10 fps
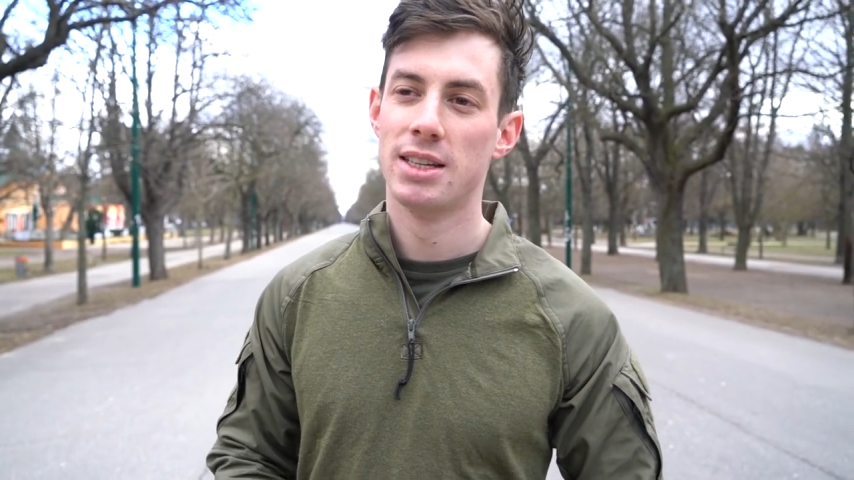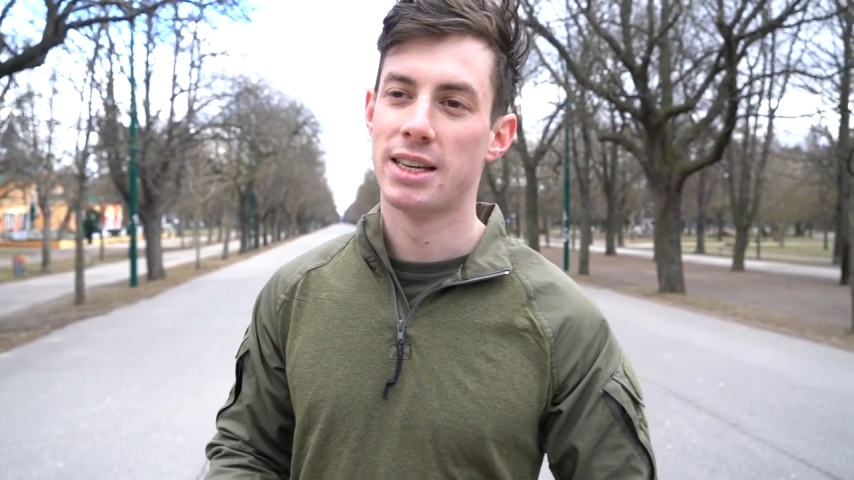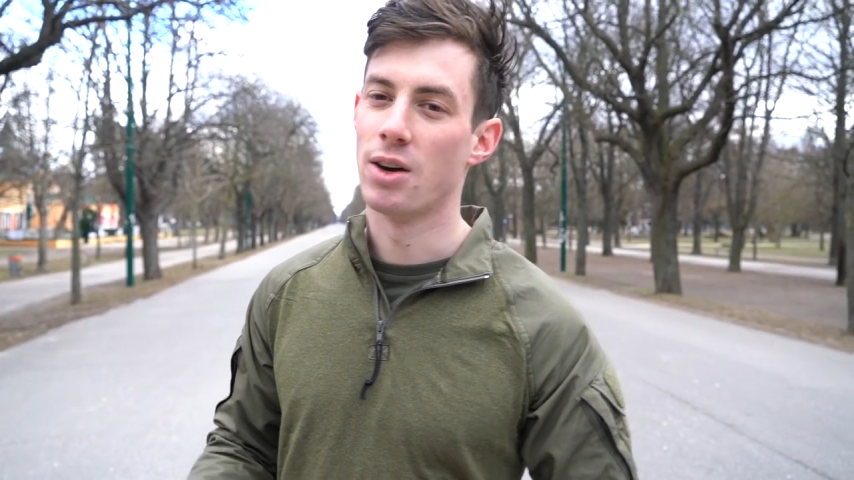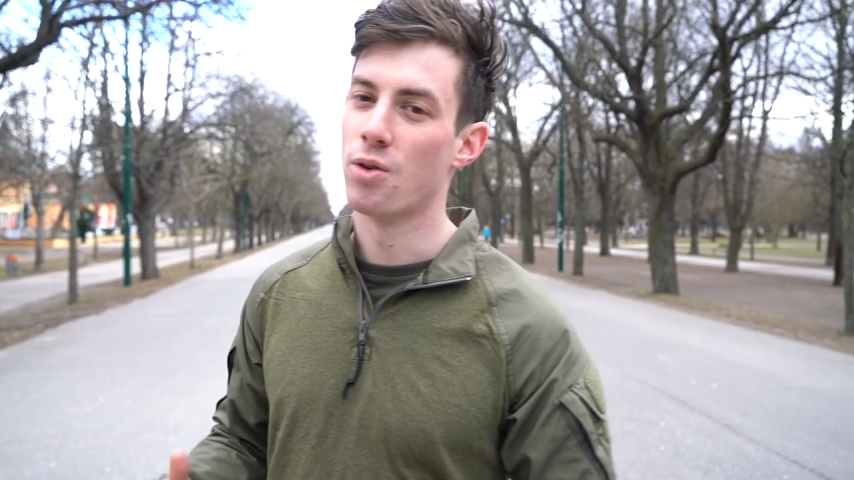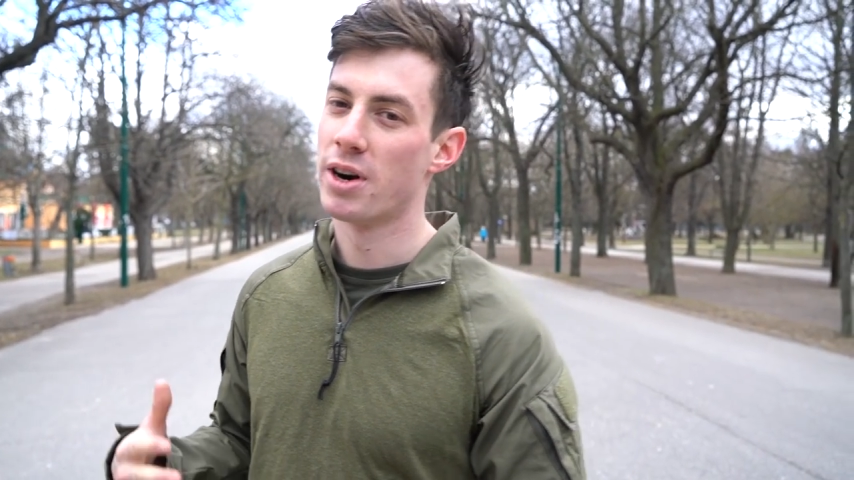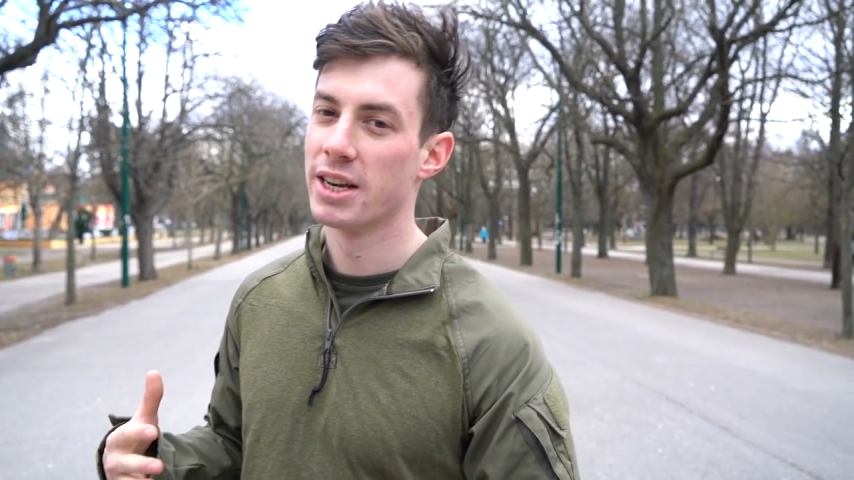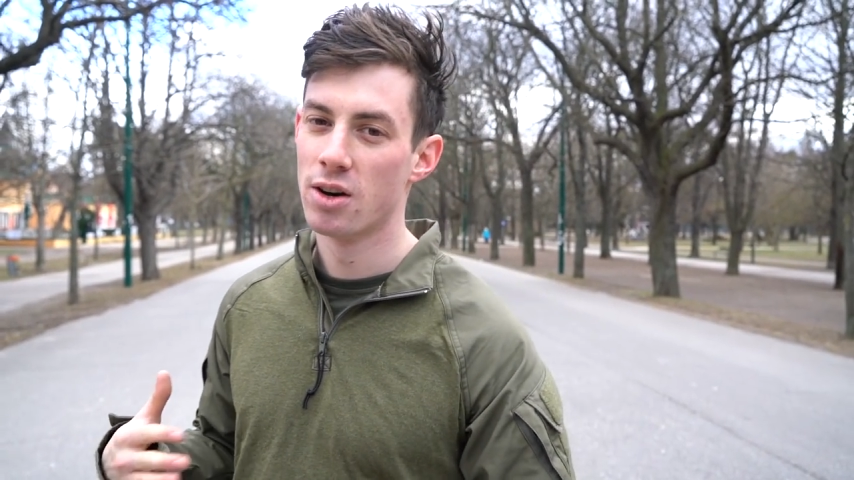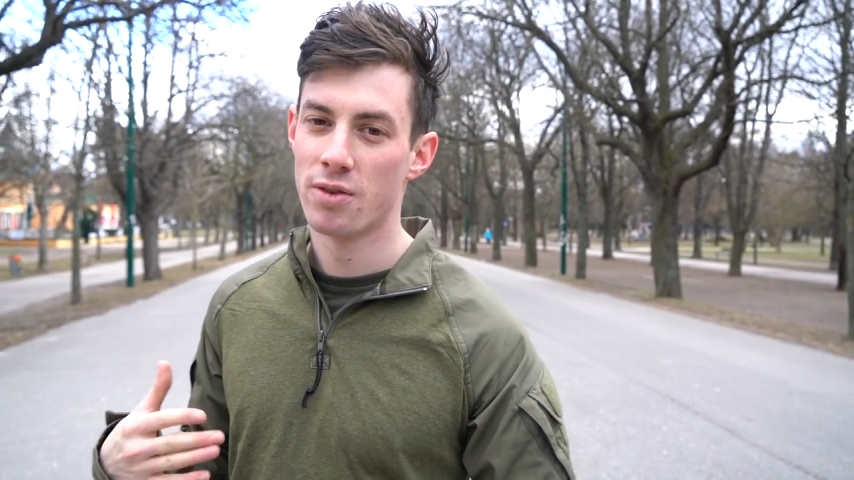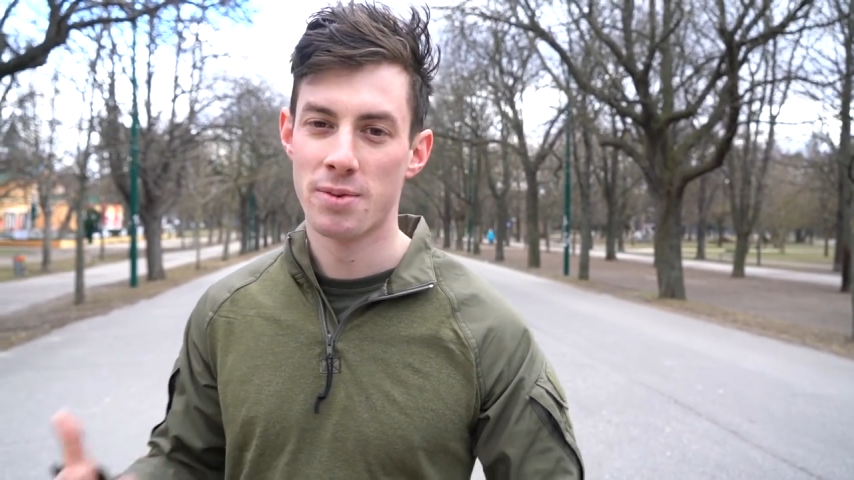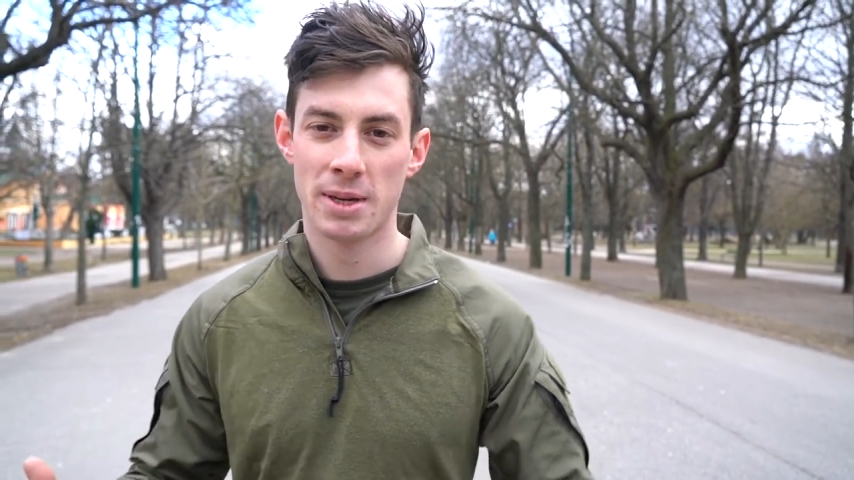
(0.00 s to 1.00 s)
they already
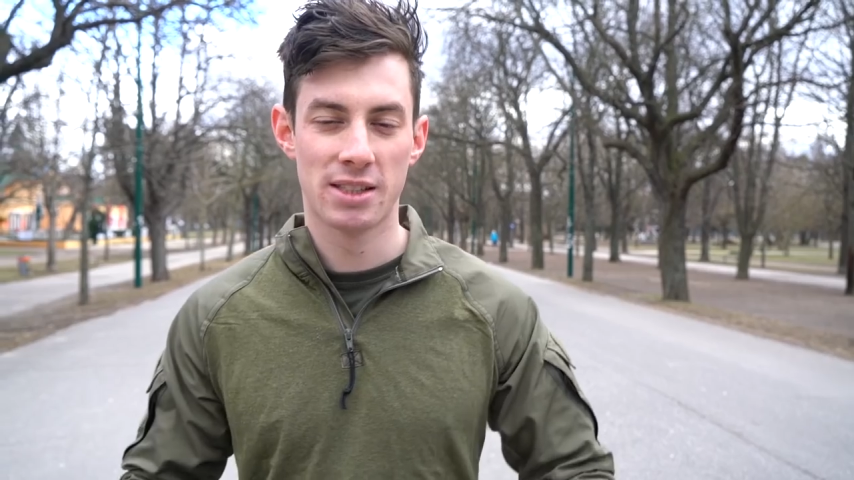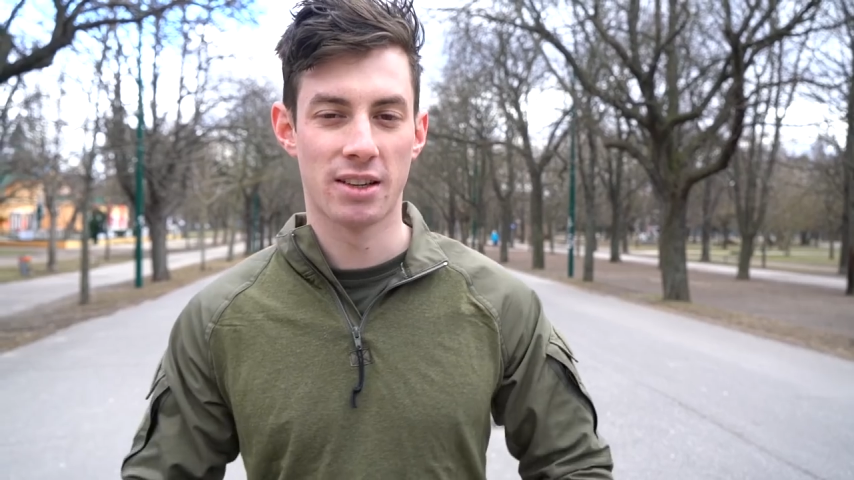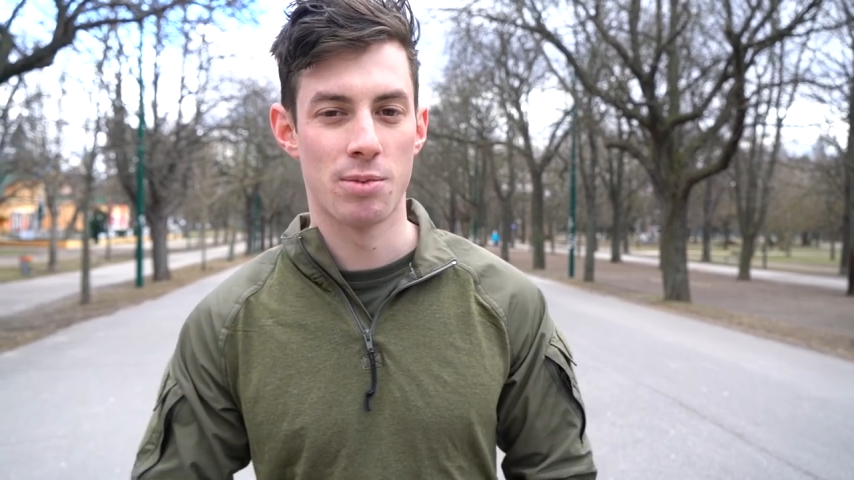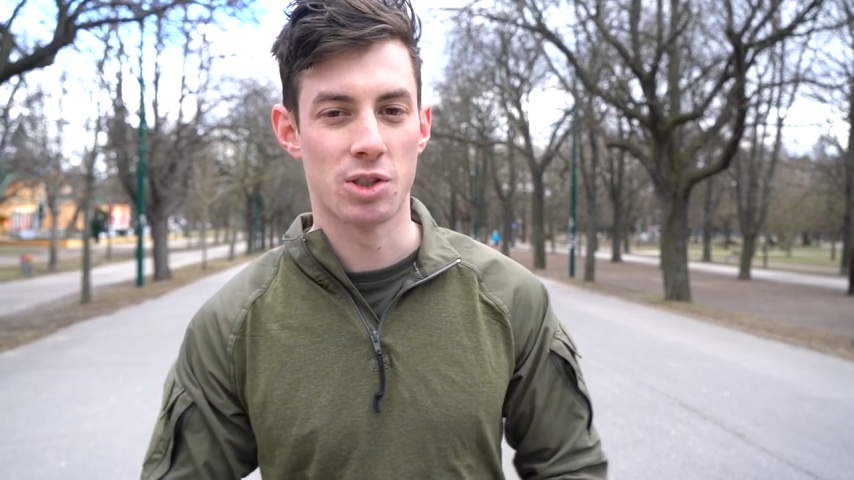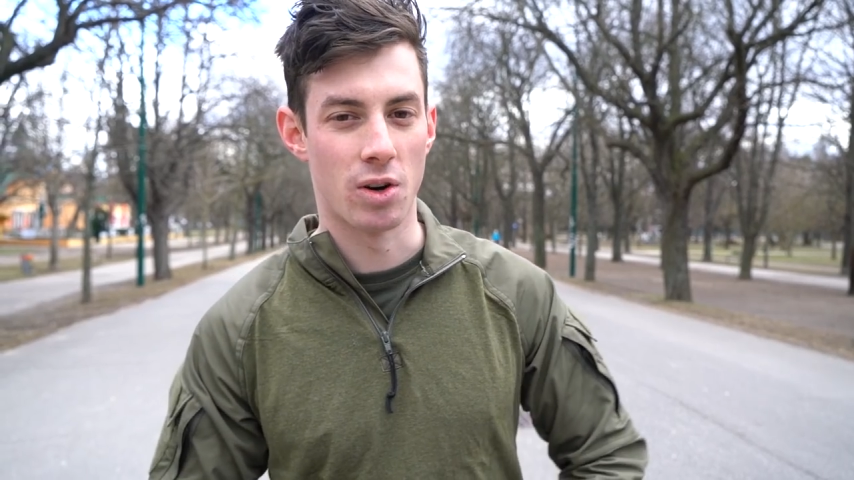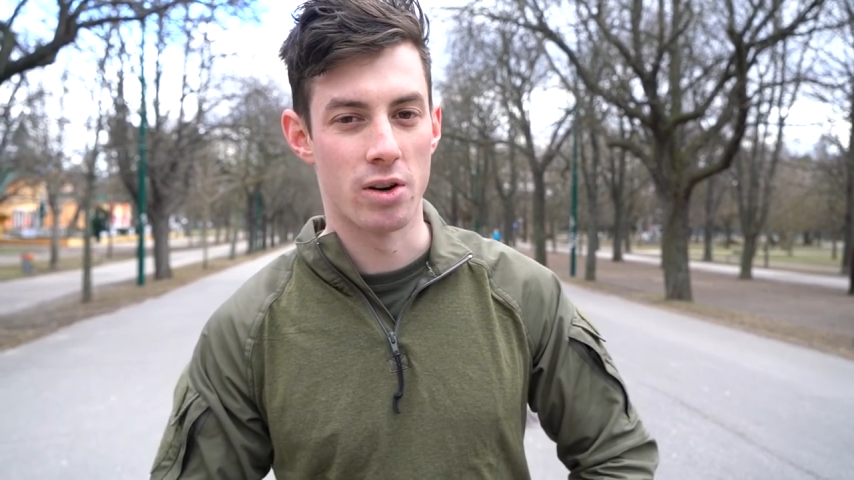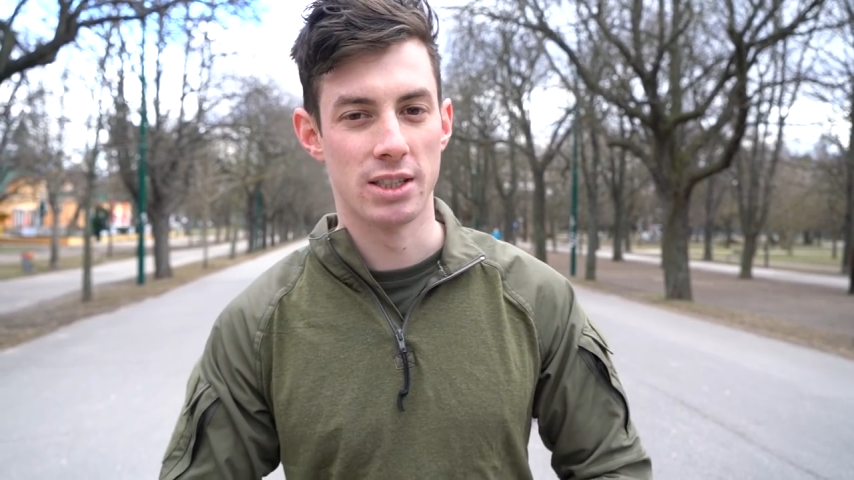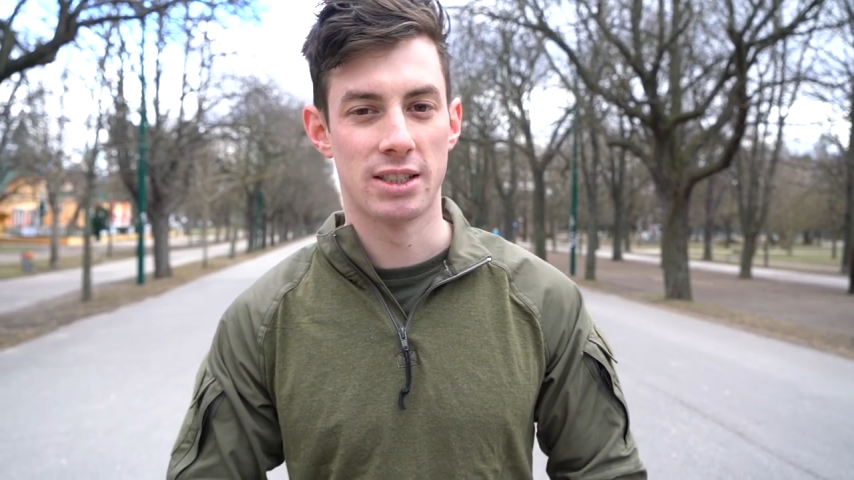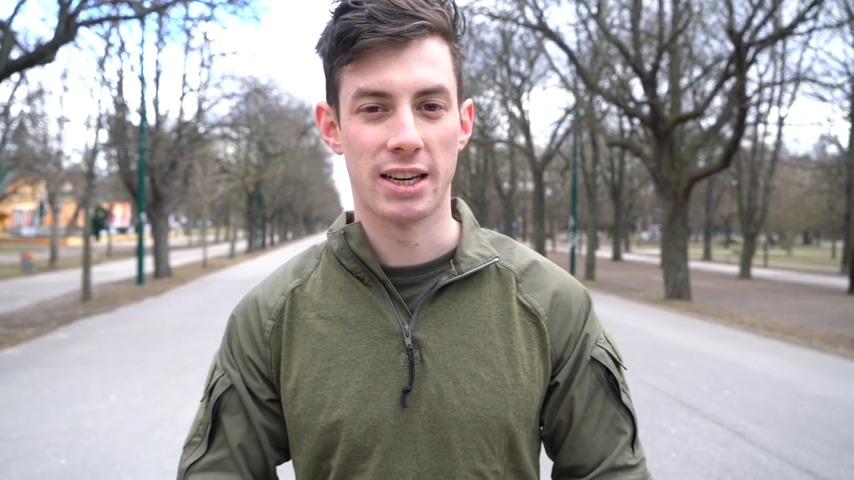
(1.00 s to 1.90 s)
know from the Instagram stories